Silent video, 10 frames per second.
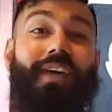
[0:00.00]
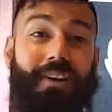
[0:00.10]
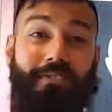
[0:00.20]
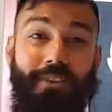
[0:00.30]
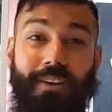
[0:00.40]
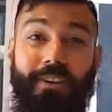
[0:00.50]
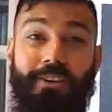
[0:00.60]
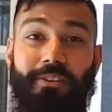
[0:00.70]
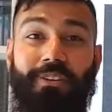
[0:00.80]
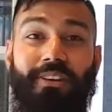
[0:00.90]
have to you
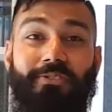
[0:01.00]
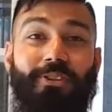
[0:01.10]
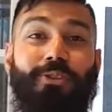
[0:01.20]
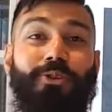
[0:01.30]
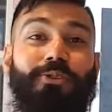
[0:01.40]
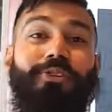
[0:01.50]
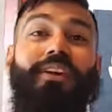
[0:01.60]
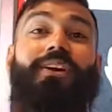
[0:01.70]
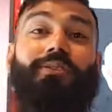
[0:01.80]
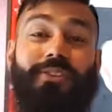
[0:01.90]
know resort to
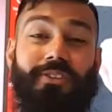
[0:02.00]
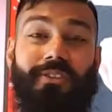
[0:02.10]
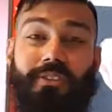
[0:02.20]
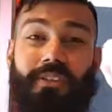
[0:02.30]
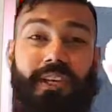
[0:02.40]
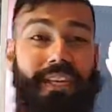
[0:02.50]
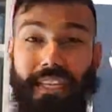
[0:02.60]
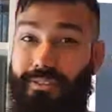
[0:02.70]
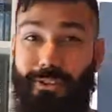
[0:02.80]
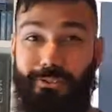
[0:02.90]
going to
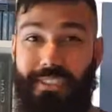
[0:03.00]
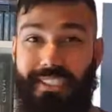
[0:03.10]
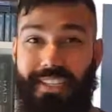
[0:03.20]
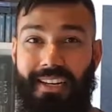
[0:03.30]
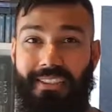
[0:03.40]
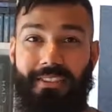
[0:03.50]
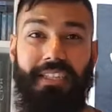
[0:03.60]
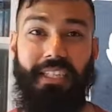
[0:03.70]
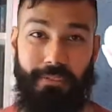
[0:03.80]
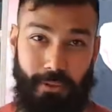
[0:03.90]
evil resellers
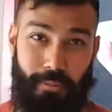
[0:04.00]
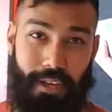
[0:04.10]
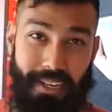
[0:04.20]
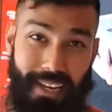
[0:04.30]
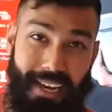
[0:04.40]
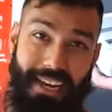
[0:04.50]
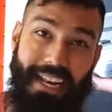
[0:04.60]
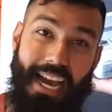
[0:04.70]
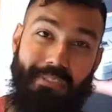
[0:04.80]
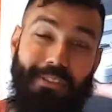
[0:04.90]
on evil bay
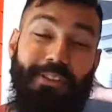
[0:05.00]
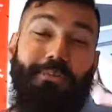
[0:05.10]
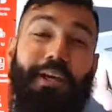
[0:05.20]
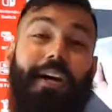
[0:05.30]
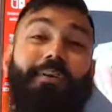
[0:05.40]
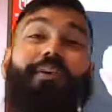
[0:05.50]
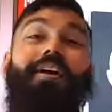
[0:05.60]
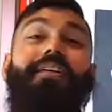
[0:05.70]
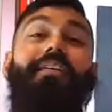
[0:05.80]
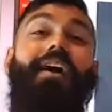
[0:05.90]
and having to pick up
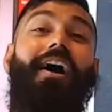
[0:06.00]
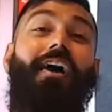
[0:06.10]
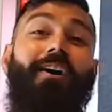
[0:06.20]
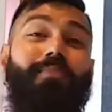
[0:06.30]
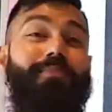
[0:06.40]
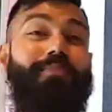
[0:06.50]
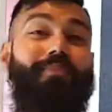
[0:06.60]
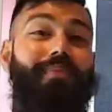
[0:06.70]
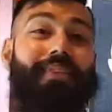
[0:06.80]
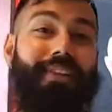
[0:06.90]
um,
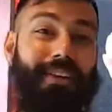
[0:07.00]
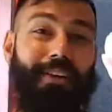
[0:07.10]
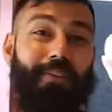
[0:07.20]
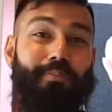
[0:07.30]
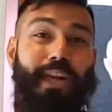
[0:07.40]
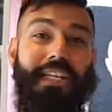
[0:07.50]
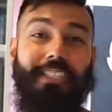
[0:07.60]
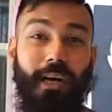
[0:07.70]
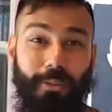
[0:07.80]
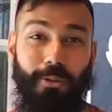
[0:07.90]
you know pay
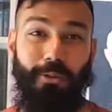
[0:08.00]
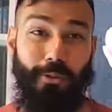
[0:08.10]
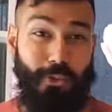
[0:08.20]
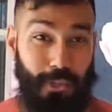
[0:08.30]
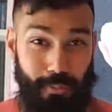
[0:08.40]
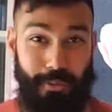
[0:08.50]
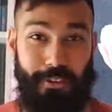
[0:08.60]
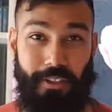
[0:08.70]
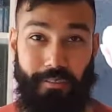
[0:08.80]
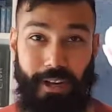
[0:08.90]
double or triple
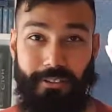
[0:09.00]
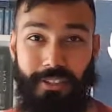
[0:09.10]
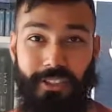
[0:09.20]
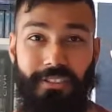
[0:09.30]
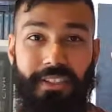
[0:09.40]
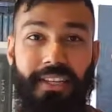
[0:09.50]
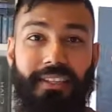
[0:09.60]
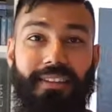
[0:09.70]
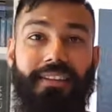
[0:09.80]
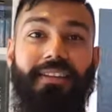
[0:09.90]
the amount just to
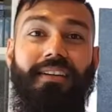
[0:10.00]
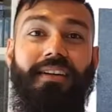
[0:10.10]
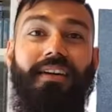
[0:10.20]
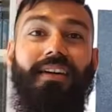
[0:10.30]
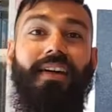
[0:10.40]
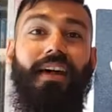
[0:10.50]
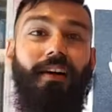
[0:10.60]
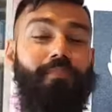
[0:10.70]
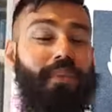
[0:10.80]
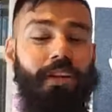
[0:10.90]
get the uh,